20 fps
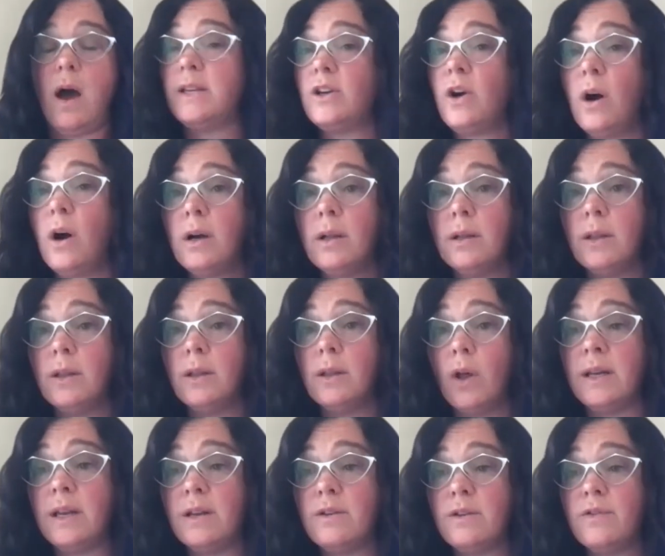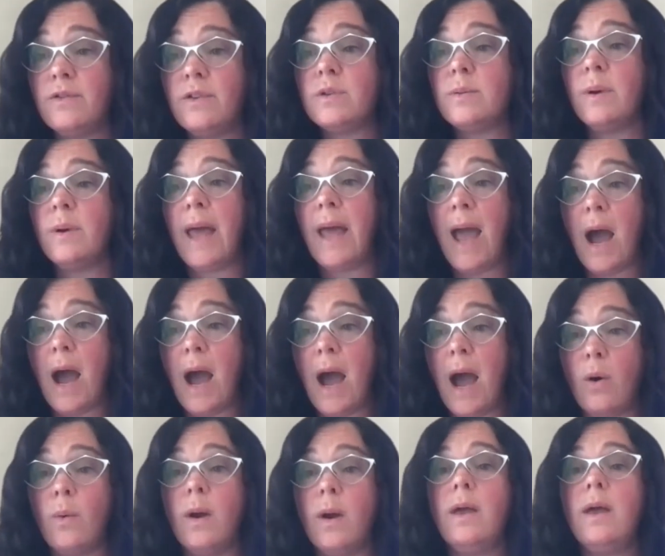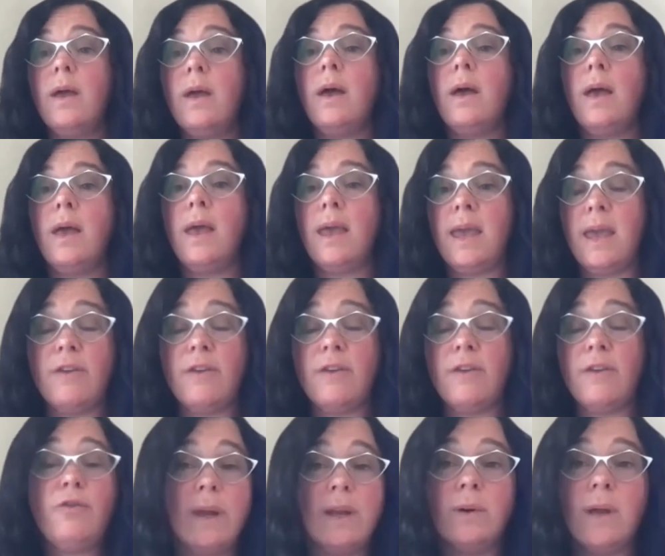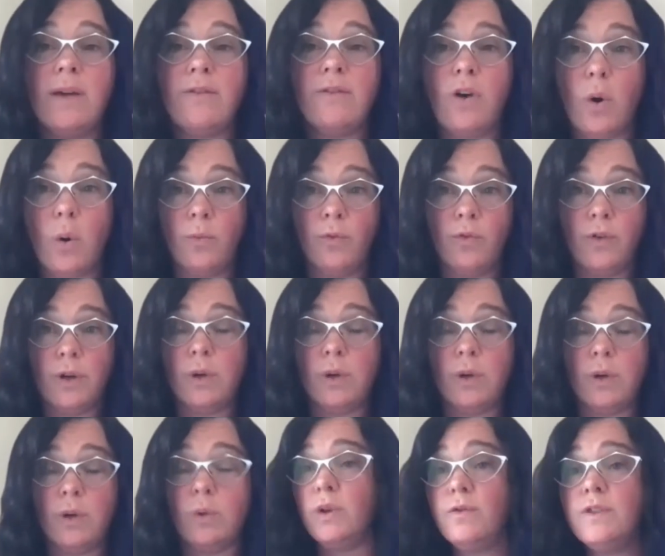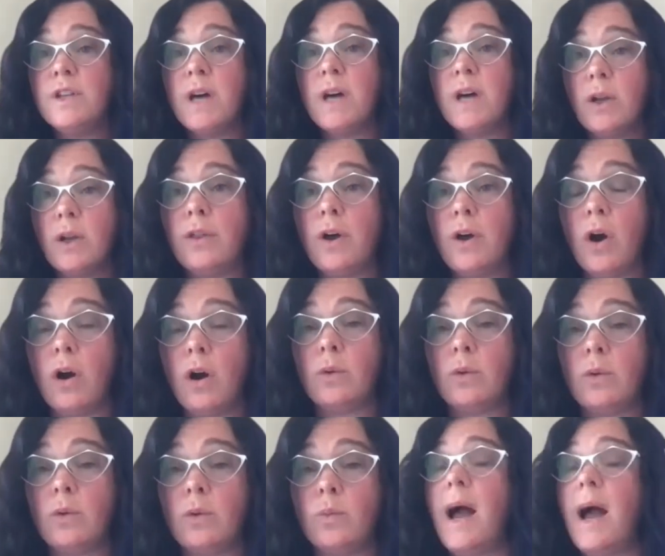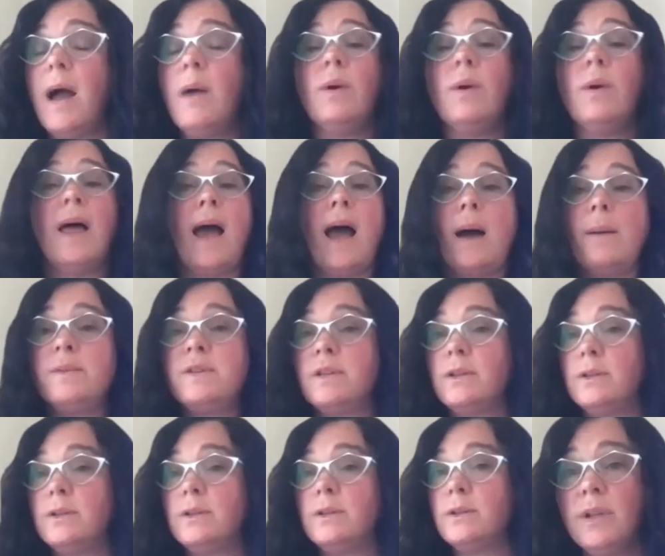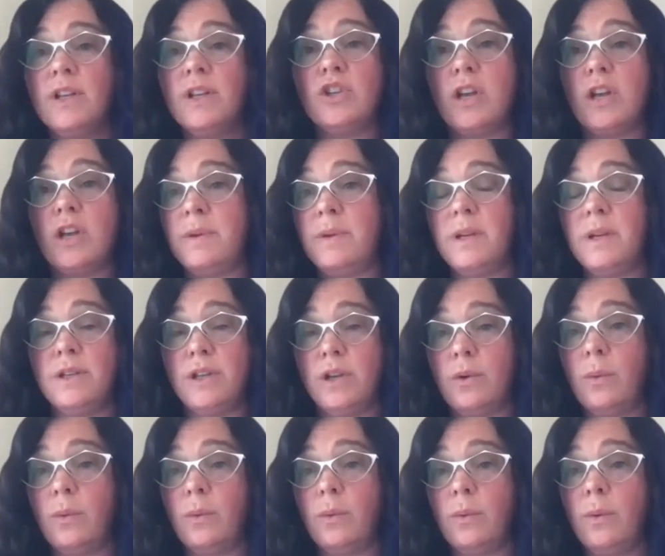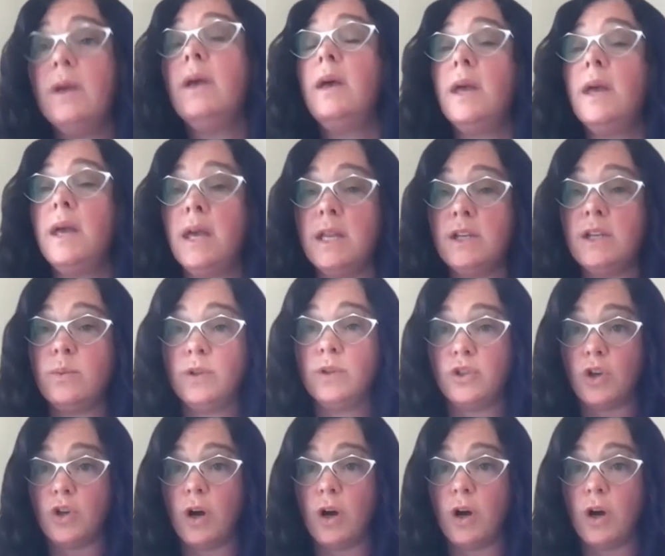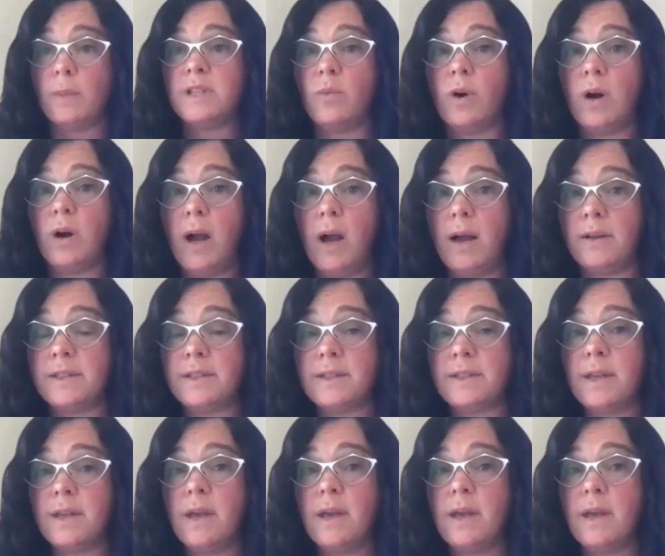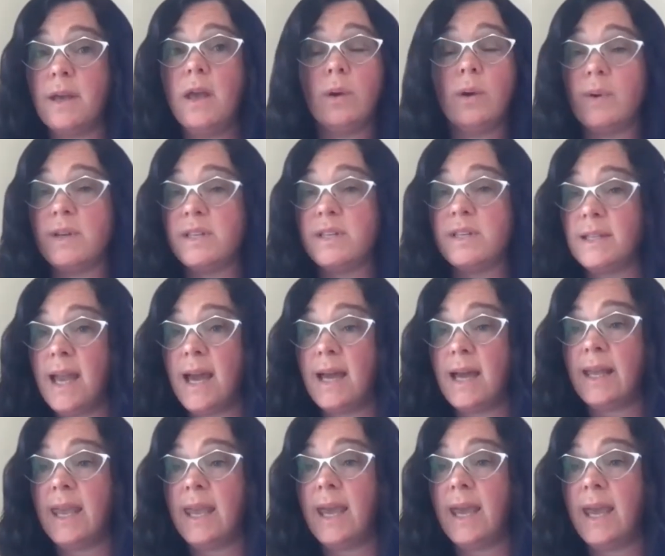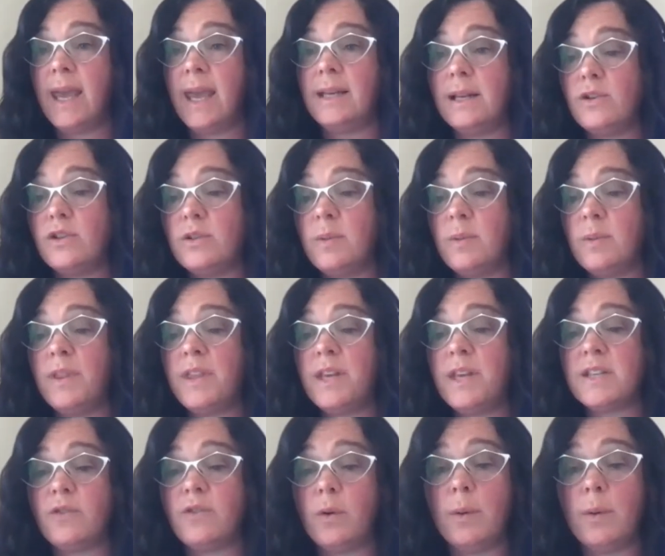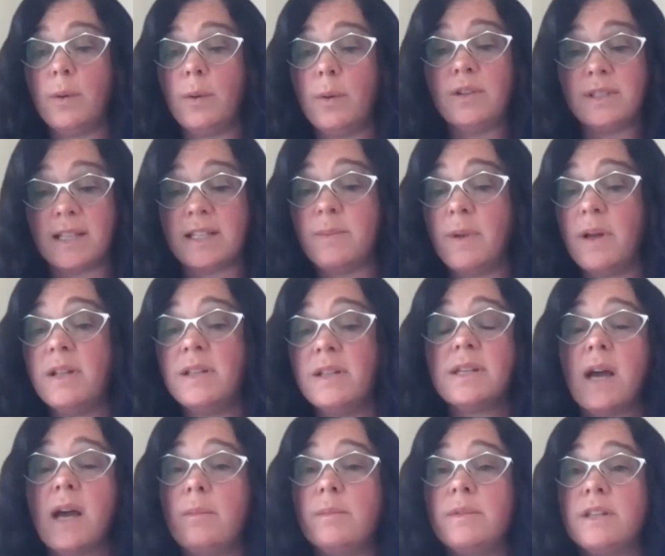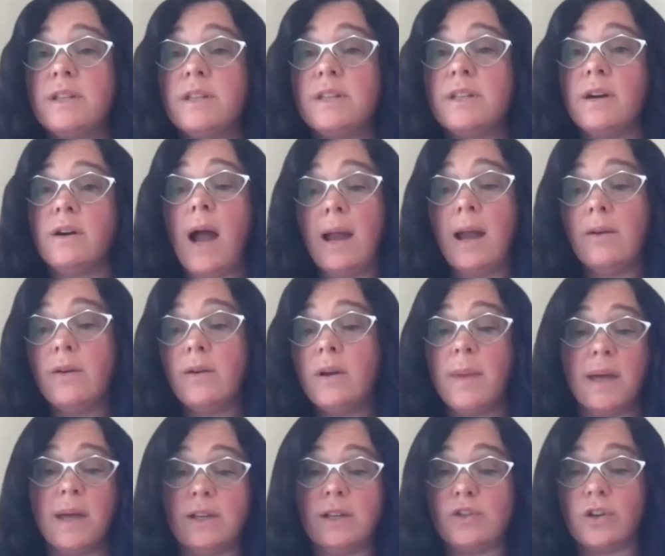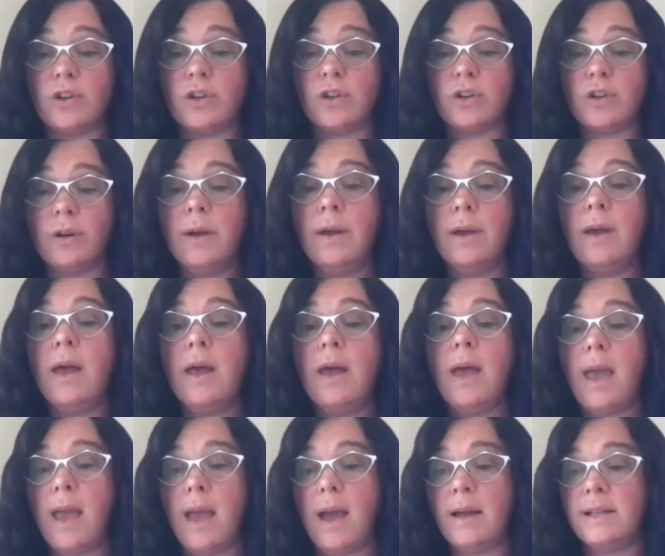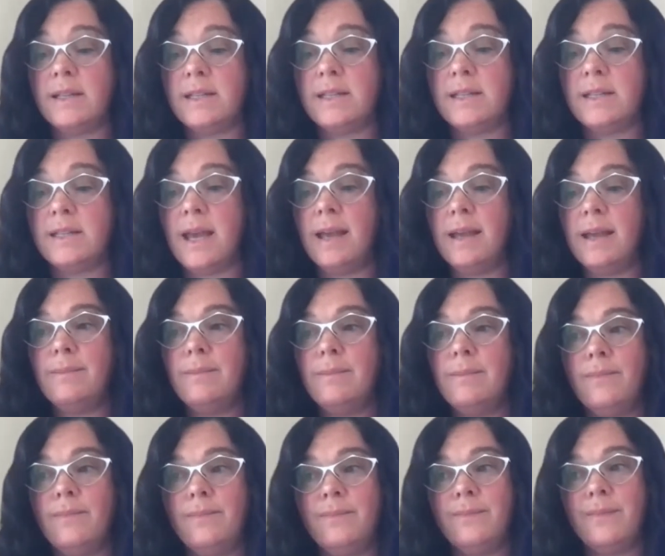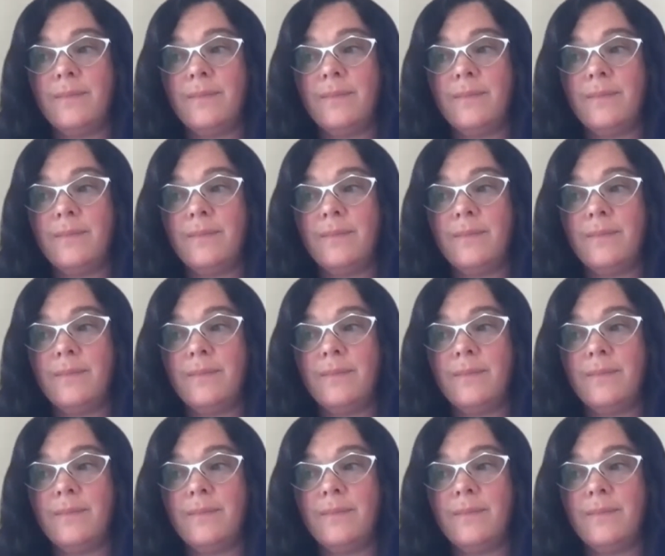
I talk a lot in interviews about how if we don't have a home for you and you've done all the hard work, I will absolutely champion you into a job somewhere else. We recently had a candidate who's been with us for about 6 months come to their hiring manager and say,